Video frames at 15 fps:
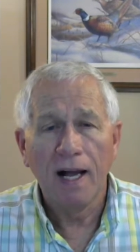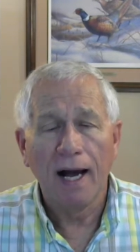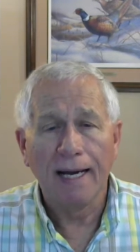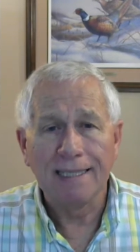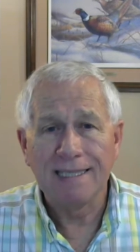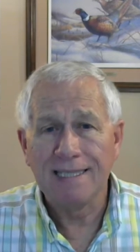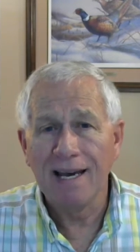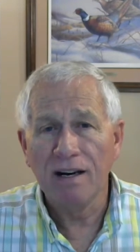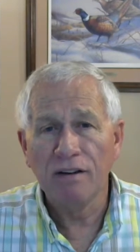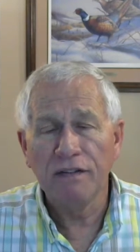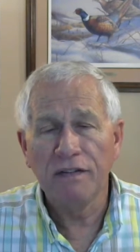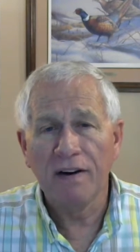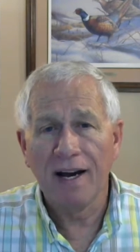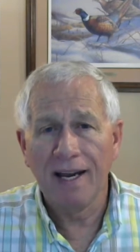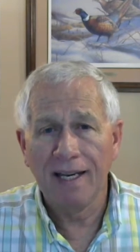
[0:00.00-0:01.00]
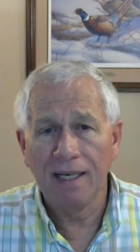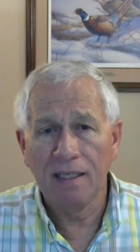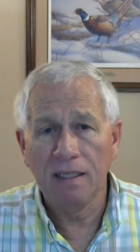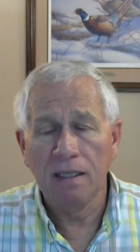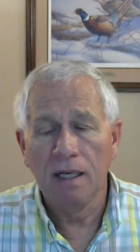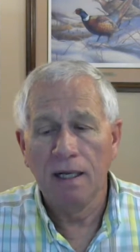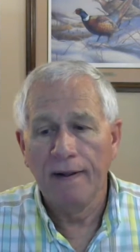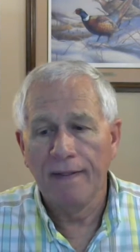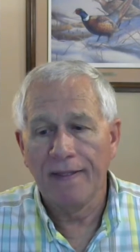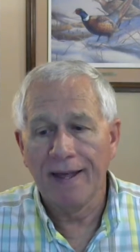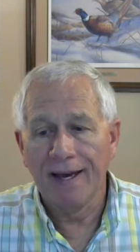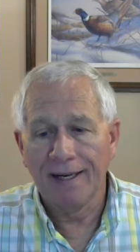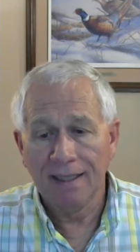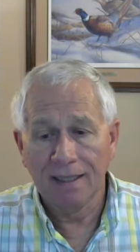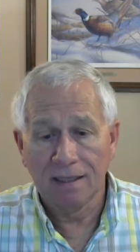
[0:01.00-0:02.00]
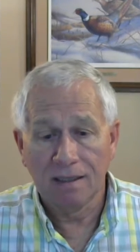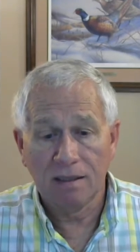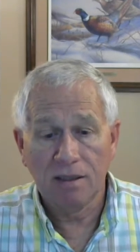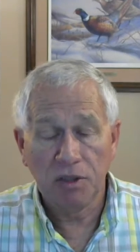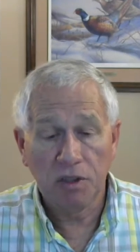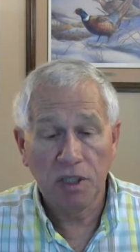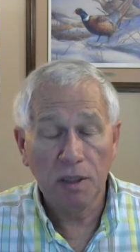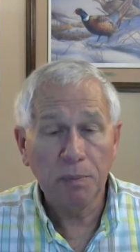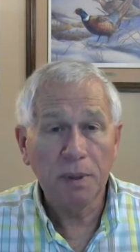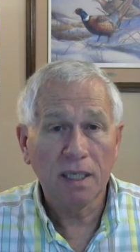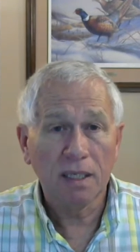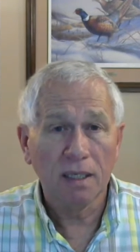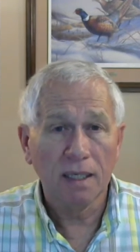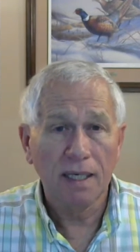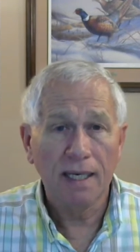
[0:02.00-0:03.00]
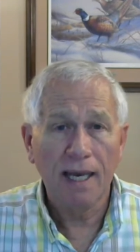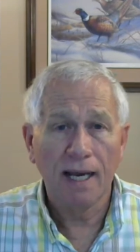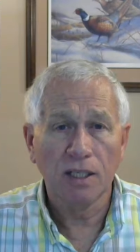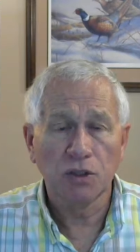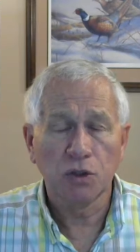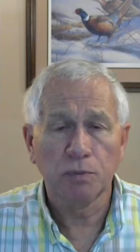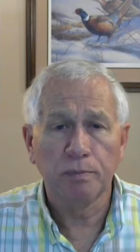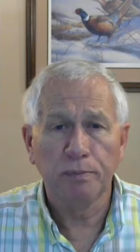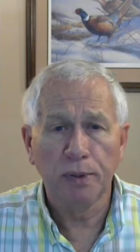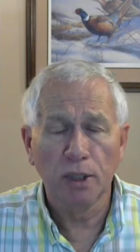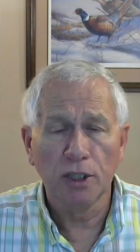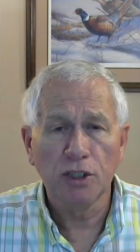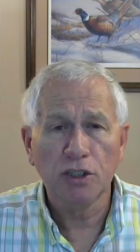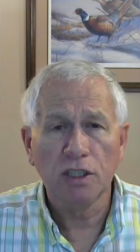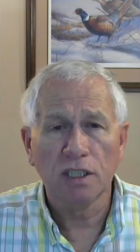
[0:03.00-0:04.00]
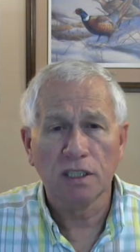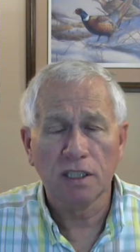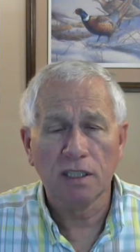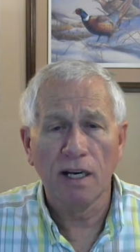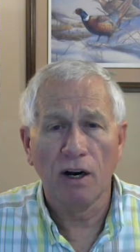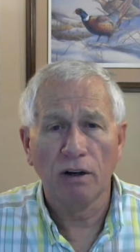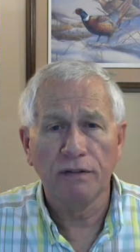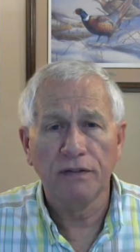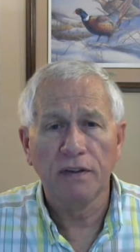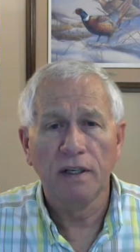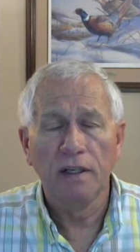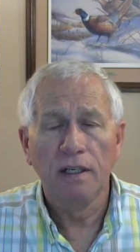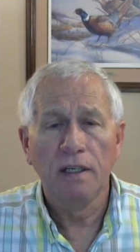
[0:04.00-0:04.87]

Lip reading: identifying that it typically has pushed itself,